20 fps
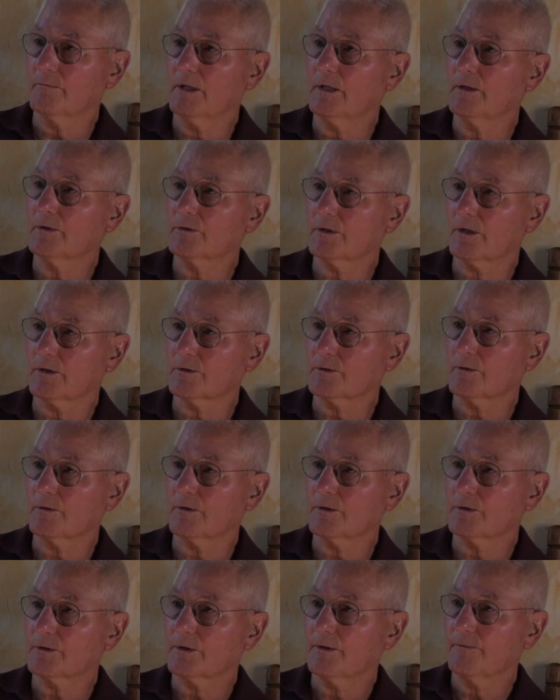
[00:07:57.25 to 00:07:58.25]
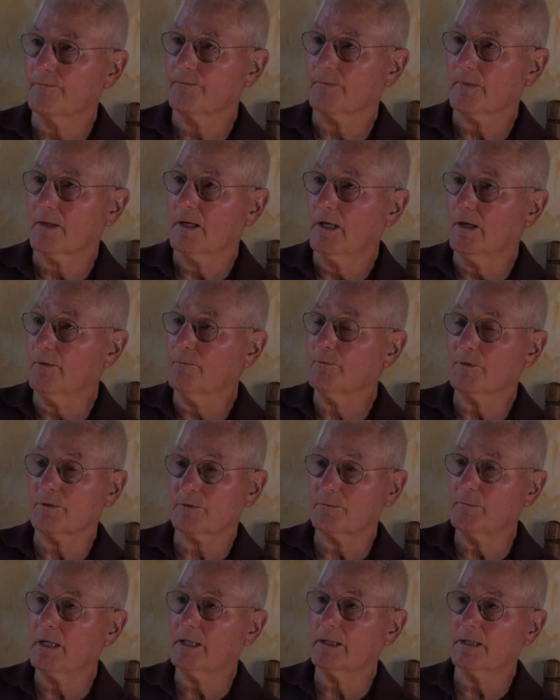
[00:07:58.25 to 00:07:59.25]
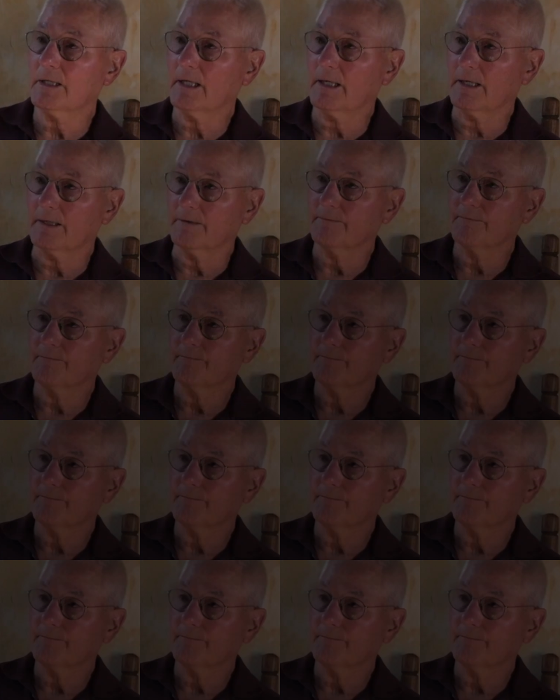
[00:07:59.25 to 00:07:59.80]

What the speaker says: many centuries, if it's maintained.